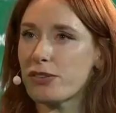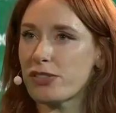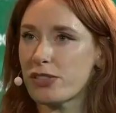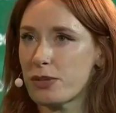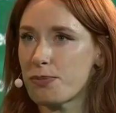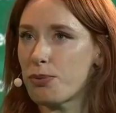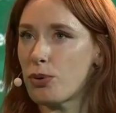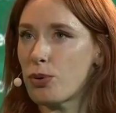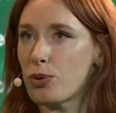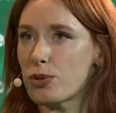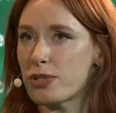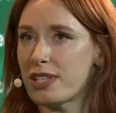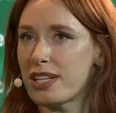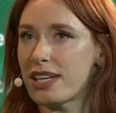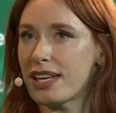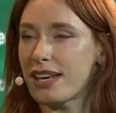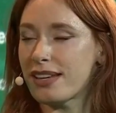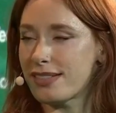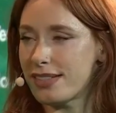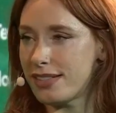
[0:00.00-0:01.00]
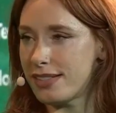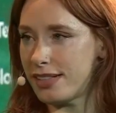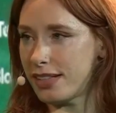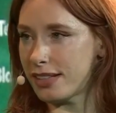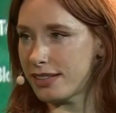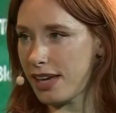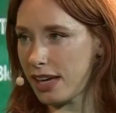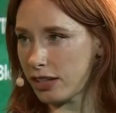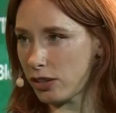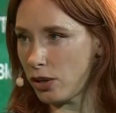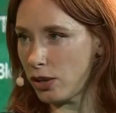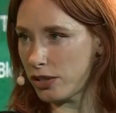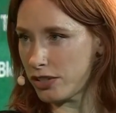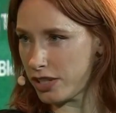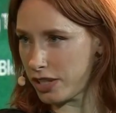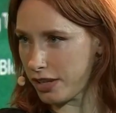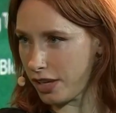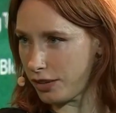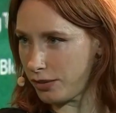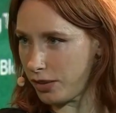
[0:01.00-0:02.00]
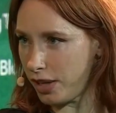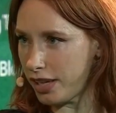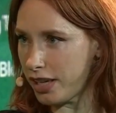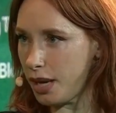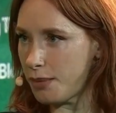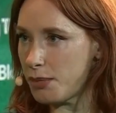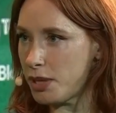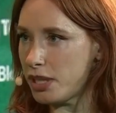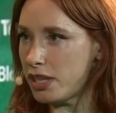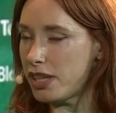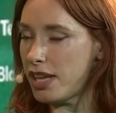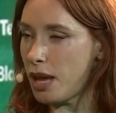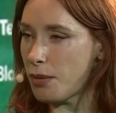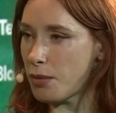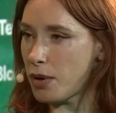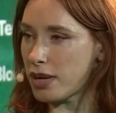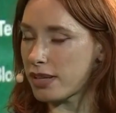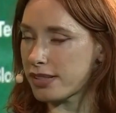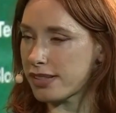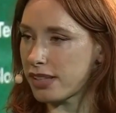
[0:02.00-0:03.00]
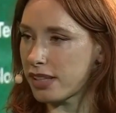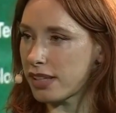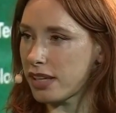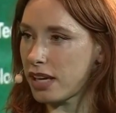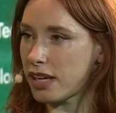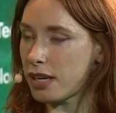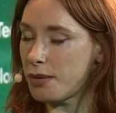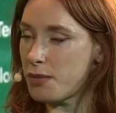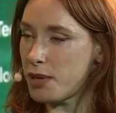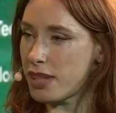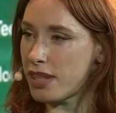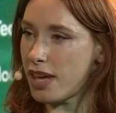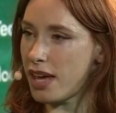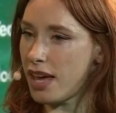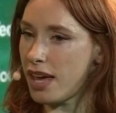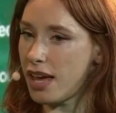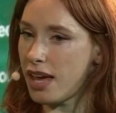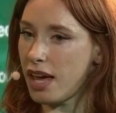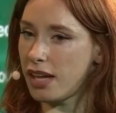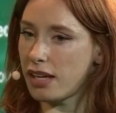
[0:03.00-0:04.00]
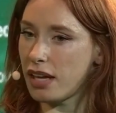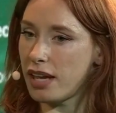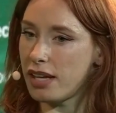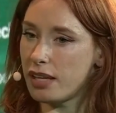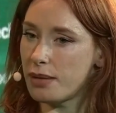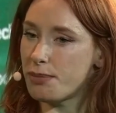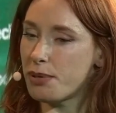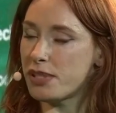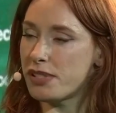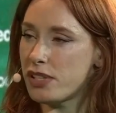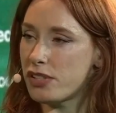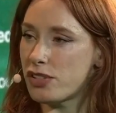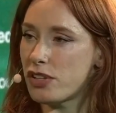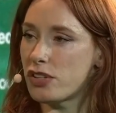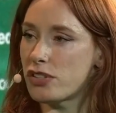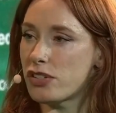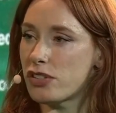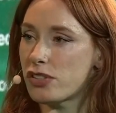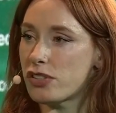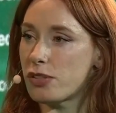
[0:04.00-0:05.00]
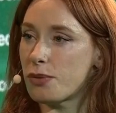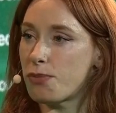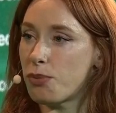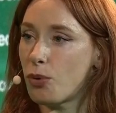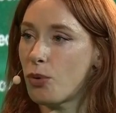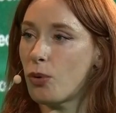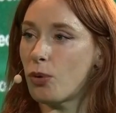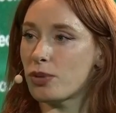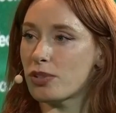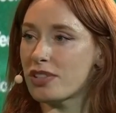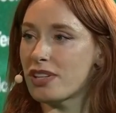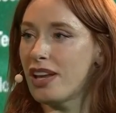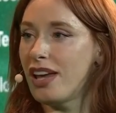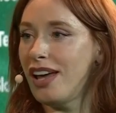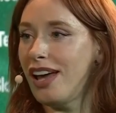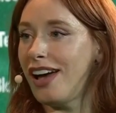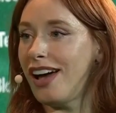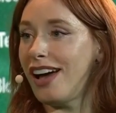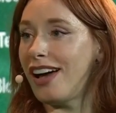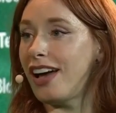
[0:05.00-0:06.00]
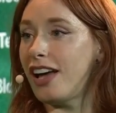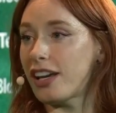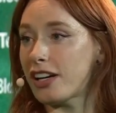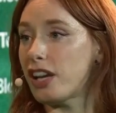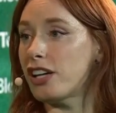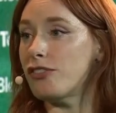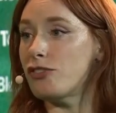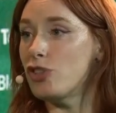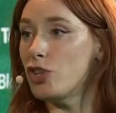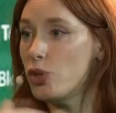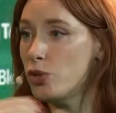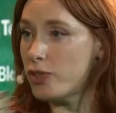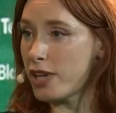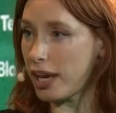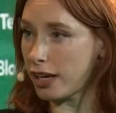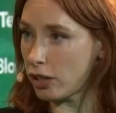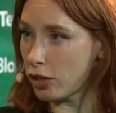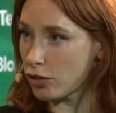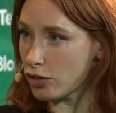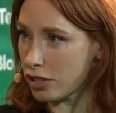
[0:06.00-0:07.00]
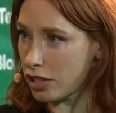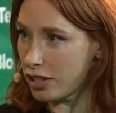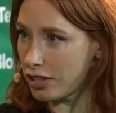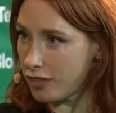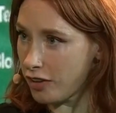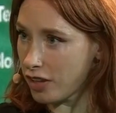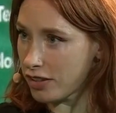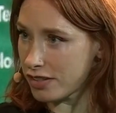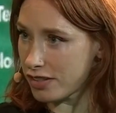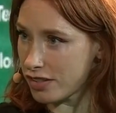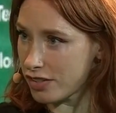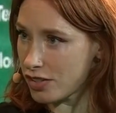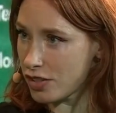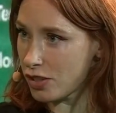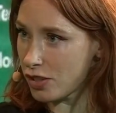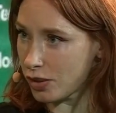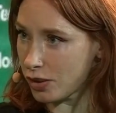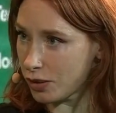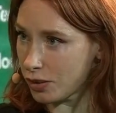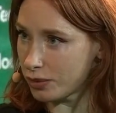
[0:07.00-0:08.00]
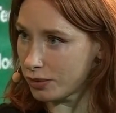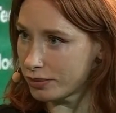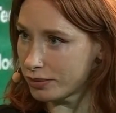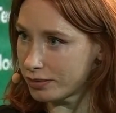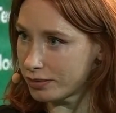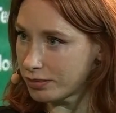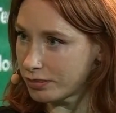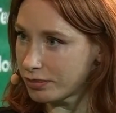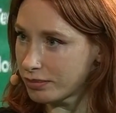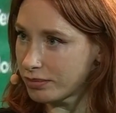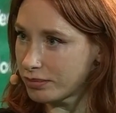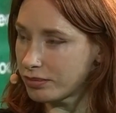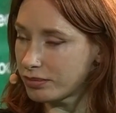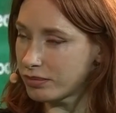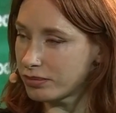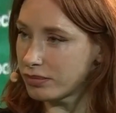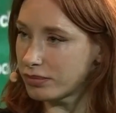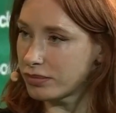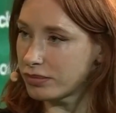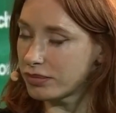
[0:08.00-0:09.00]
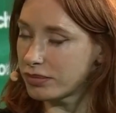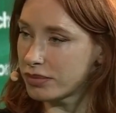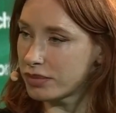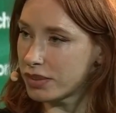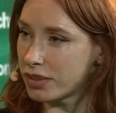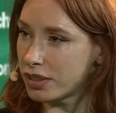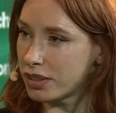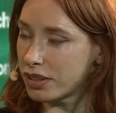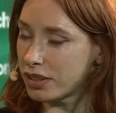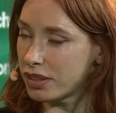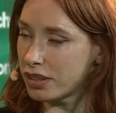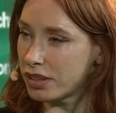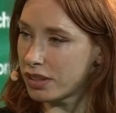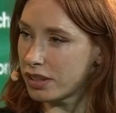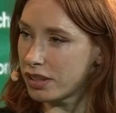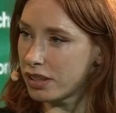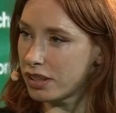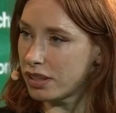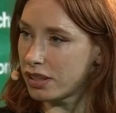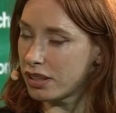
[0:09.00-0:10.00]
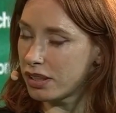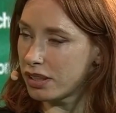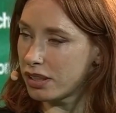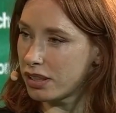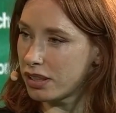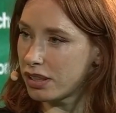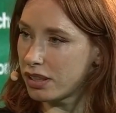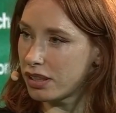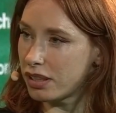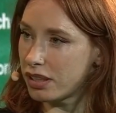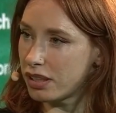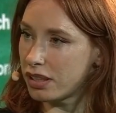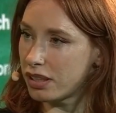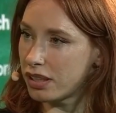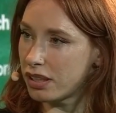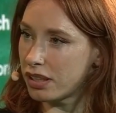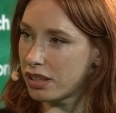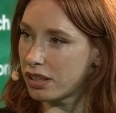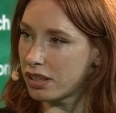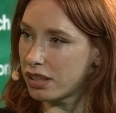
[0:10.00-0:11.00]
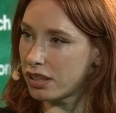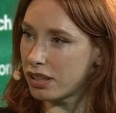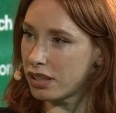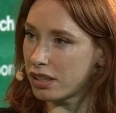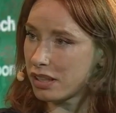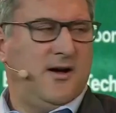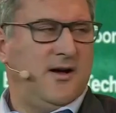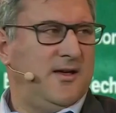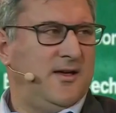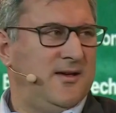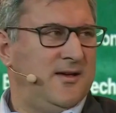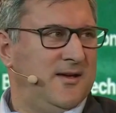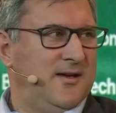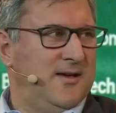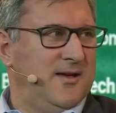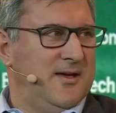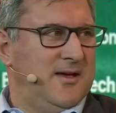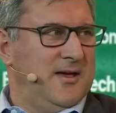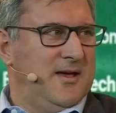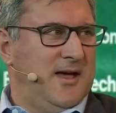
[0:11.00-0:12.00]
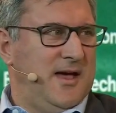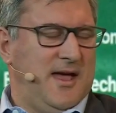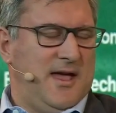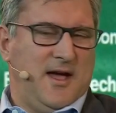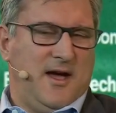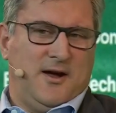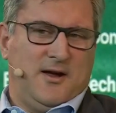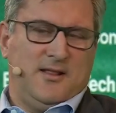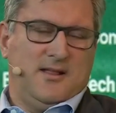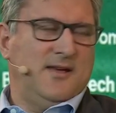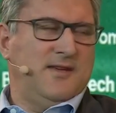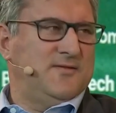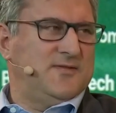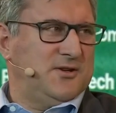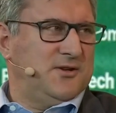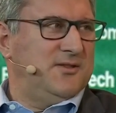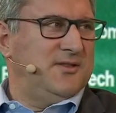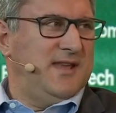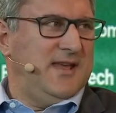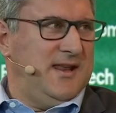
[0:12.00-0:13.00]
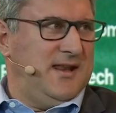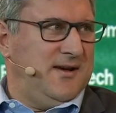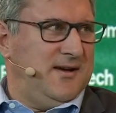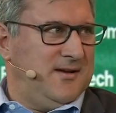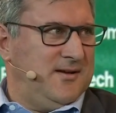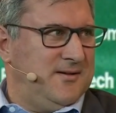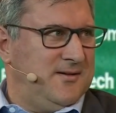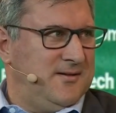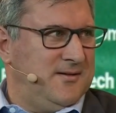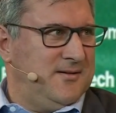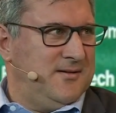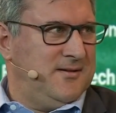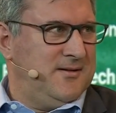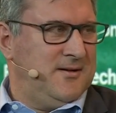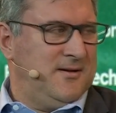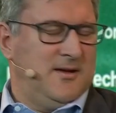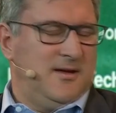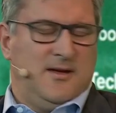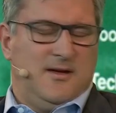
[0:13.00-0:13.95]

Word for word: supporting existing technology, though, right? I mean, networks can be there and in a position to support uh, kind of new technological advances too. Yeah, absolutely. I think, um, particularly when you think about AI, AI lives on data. Mm.